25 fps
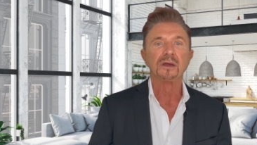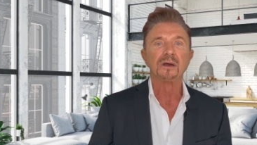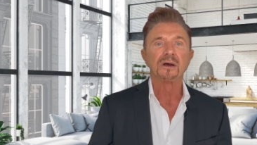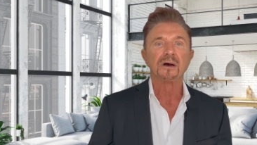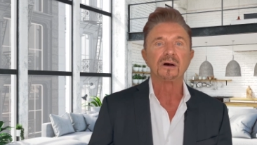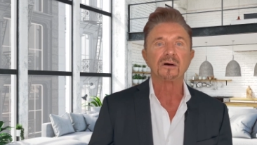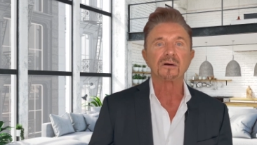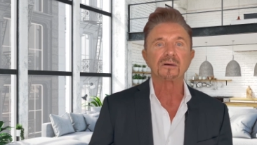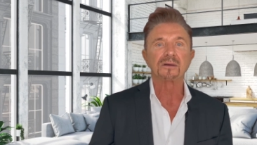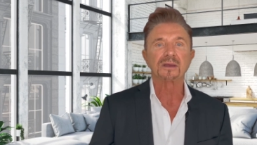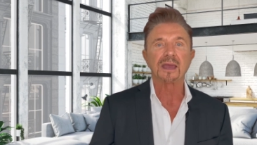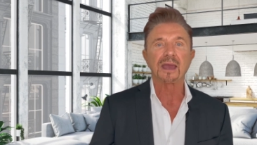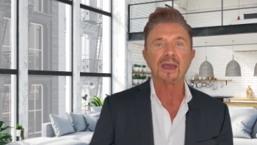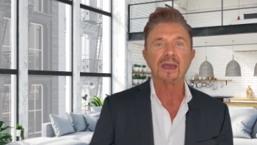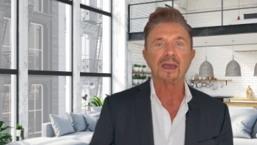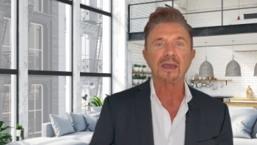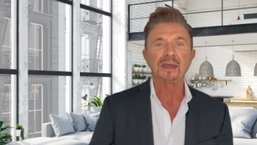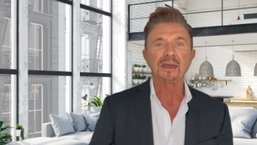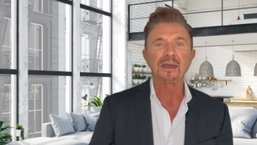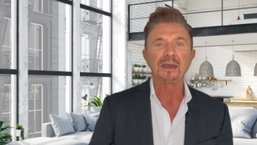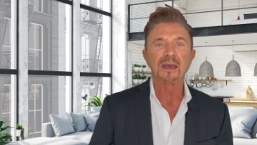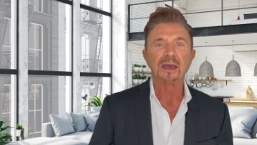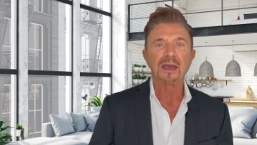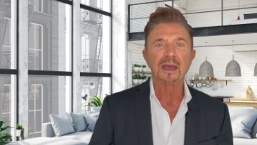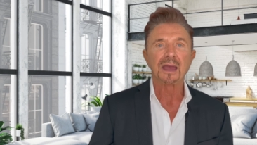
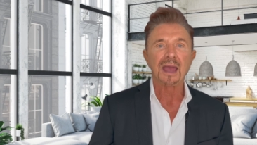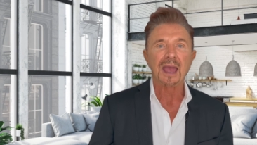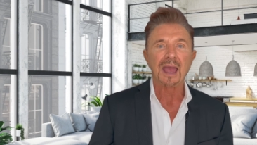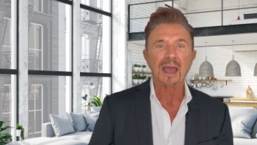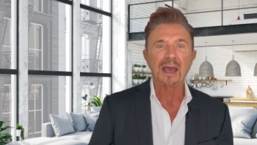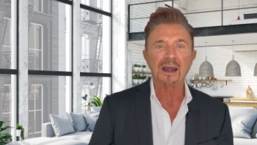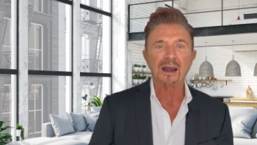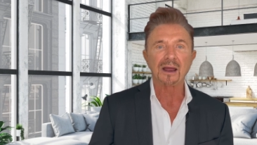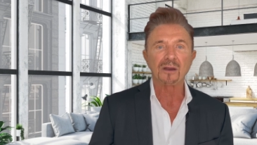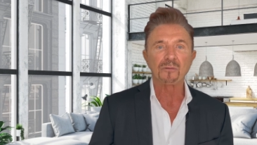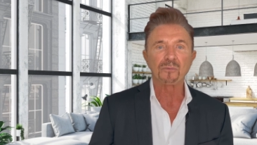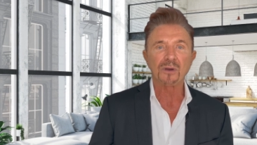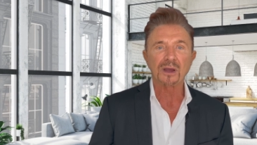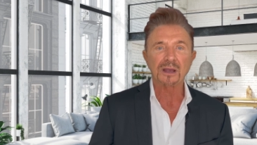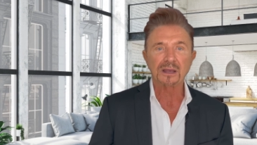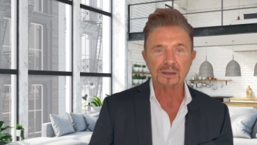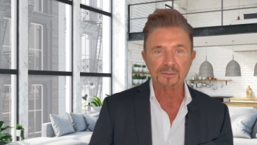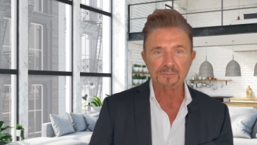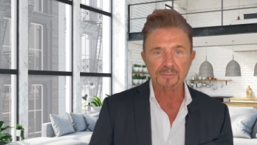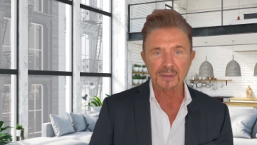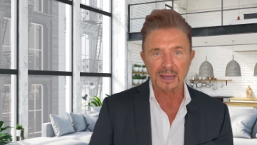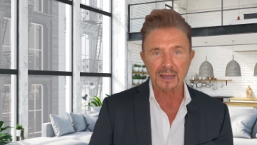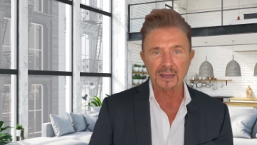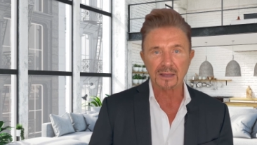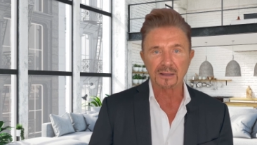okay? And I
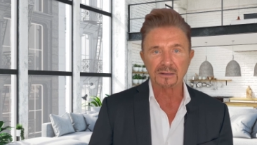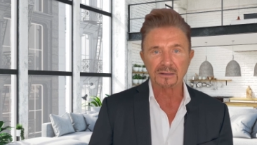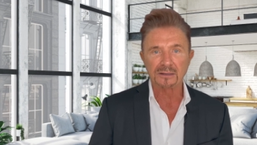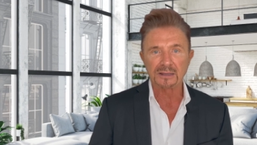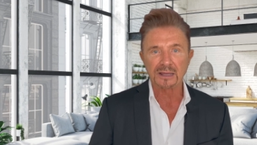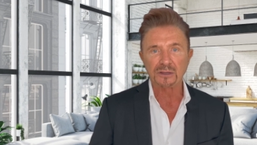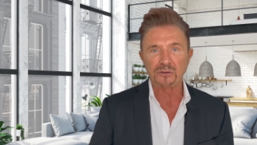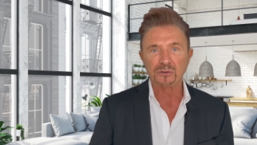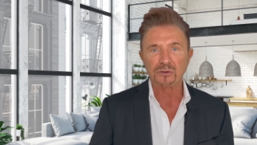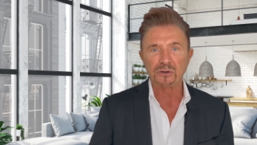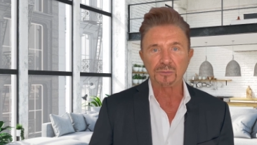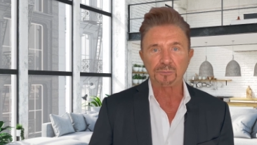recommend that you